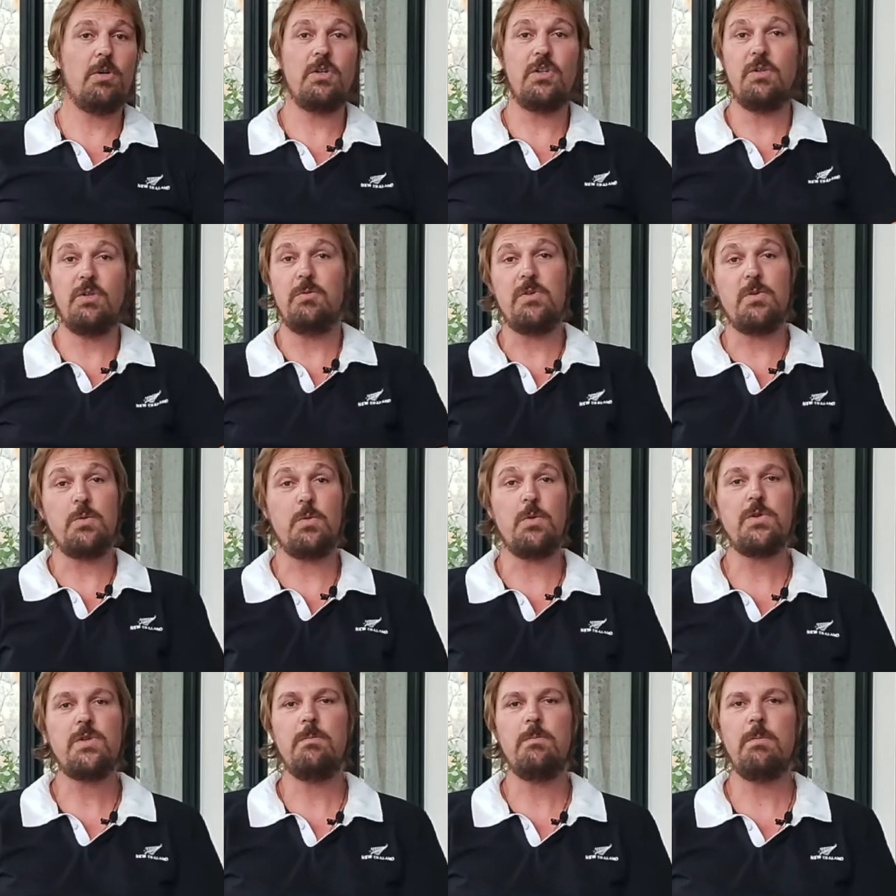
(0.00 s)
she was
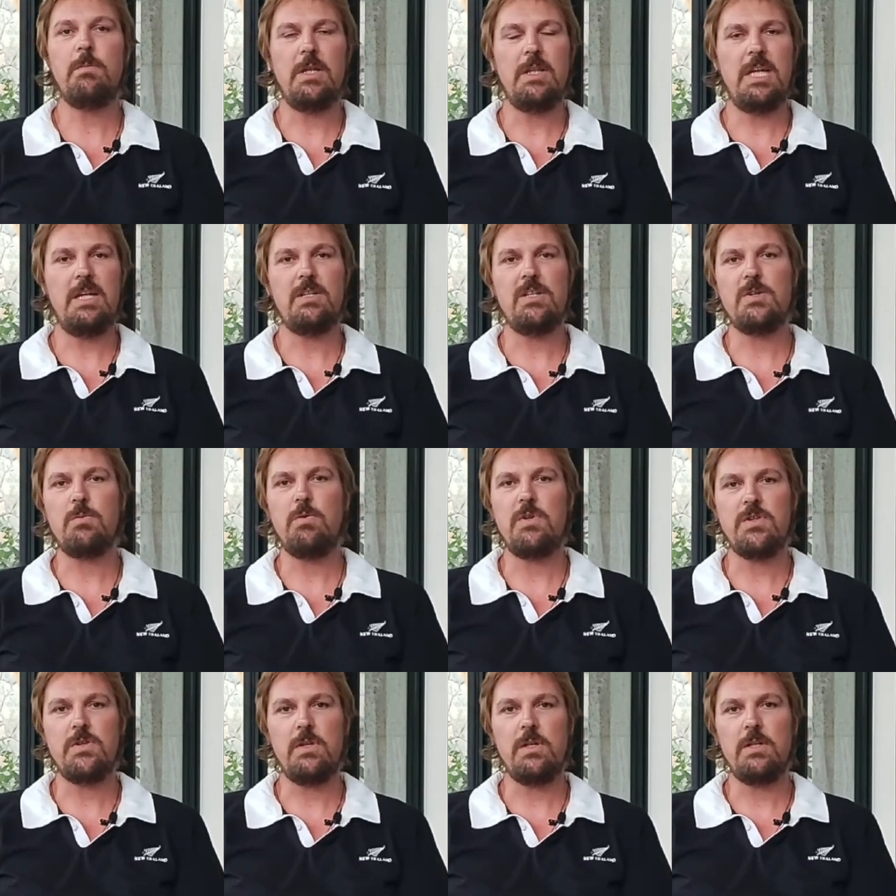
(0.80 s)
awesome, but that
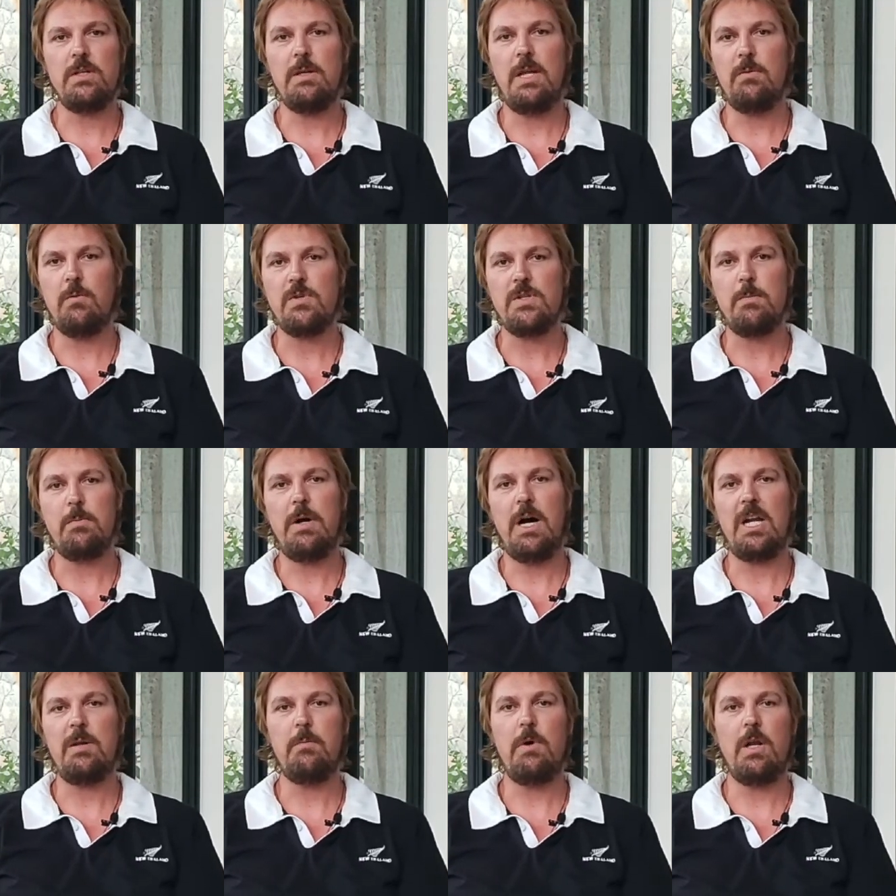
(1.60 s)
wasn't
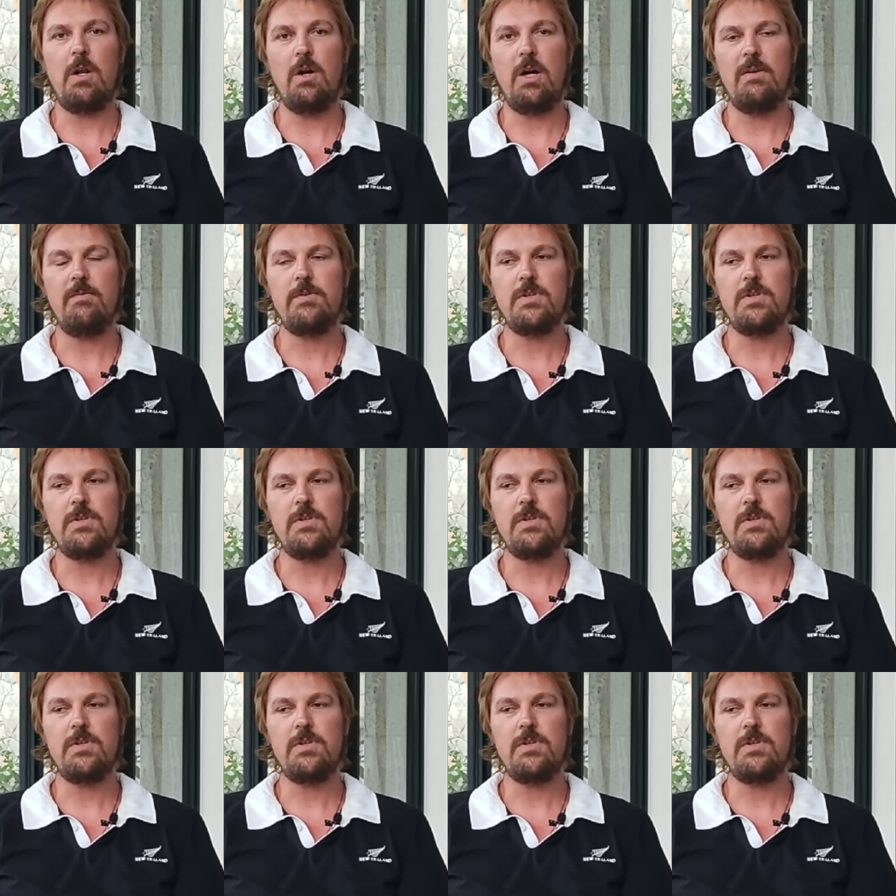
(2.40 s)
part of my life.